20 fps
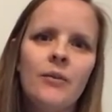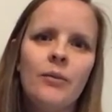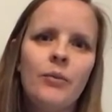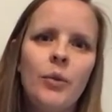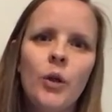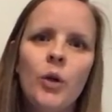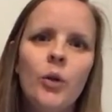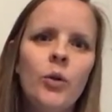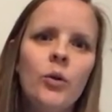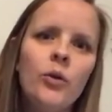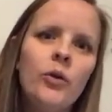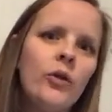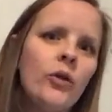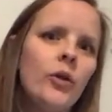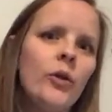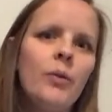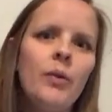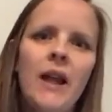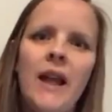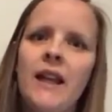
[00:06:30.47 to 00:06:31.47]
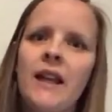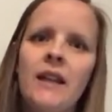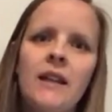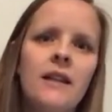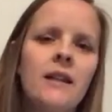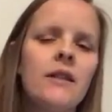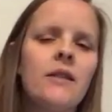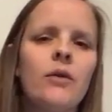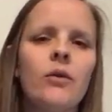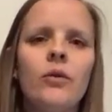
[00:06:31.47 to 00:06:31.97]
balls or
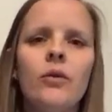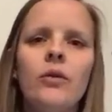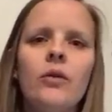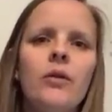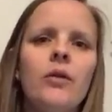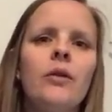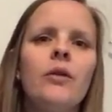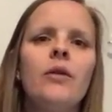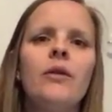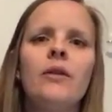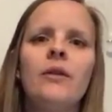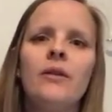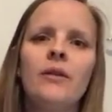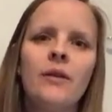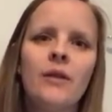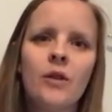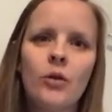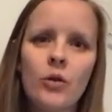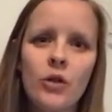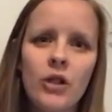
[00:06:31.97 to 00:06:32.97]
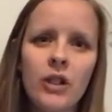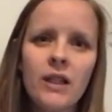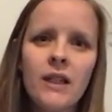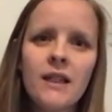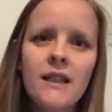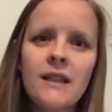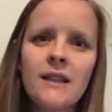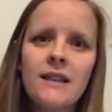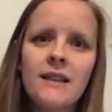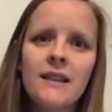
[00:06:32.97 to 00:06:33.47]
blankets or
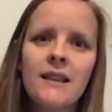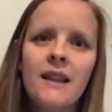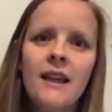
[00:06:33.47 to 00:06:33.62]
cushions,